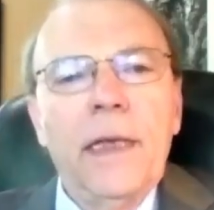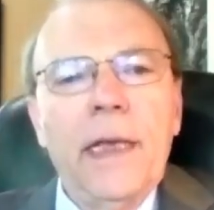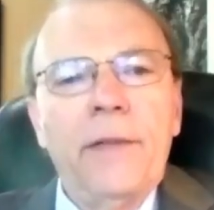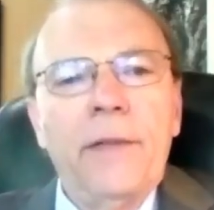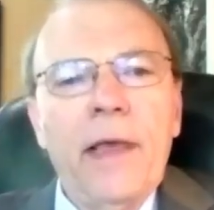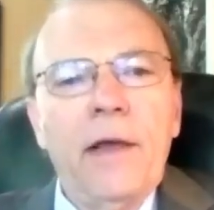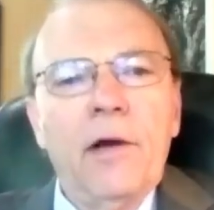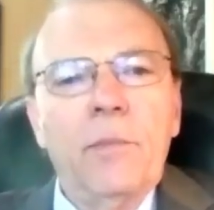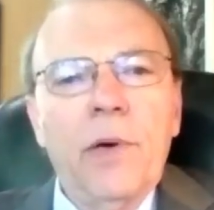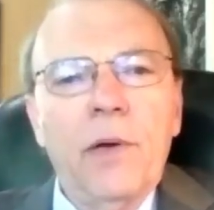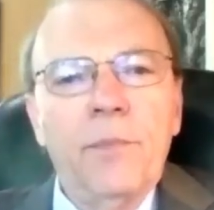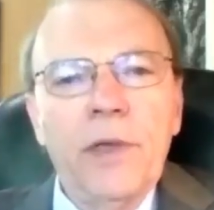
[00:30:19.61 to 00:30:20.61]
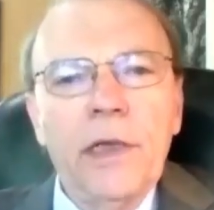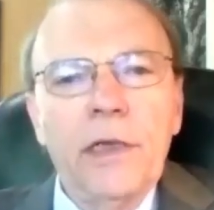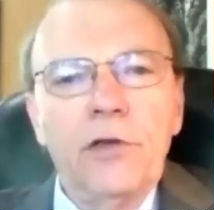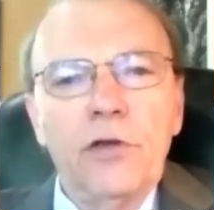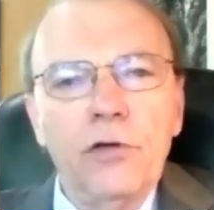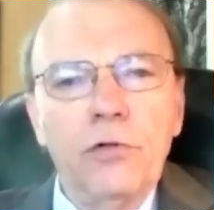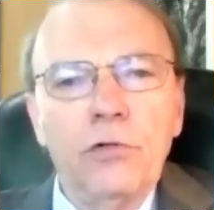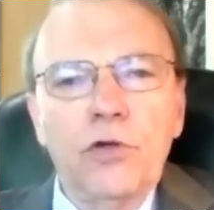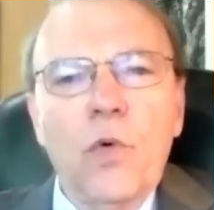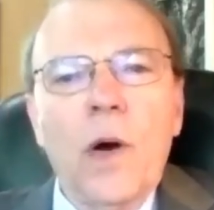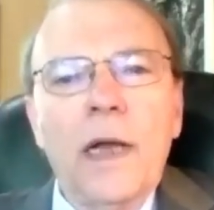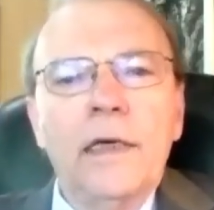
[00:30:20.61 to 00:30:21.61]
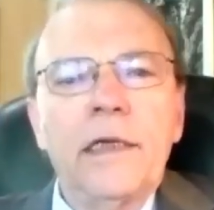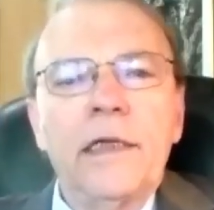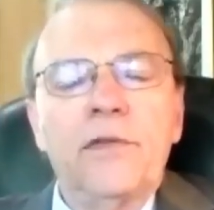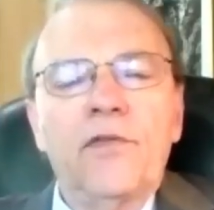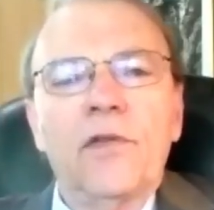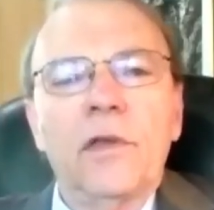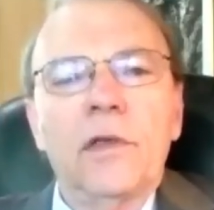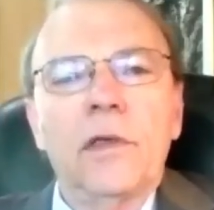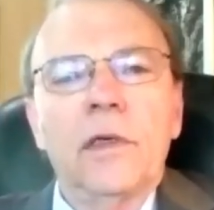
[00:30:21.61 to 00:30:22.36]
and they are pumping in huge quantities